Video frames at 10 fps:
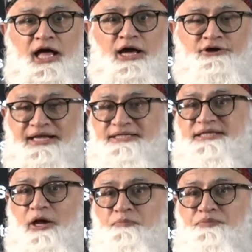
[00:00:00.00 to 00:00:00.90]
rented
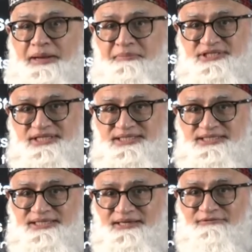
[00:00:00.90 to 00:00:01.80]
out
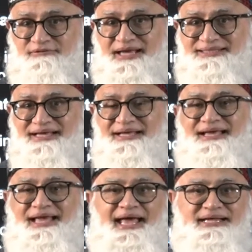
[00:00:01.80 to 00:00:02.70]
premises, right,
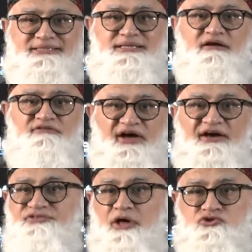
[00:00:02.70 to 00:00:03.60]
at
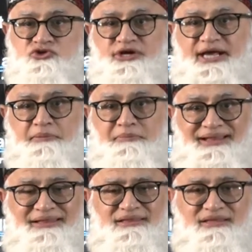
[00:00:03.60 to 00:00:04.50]
5,000 Rand a month,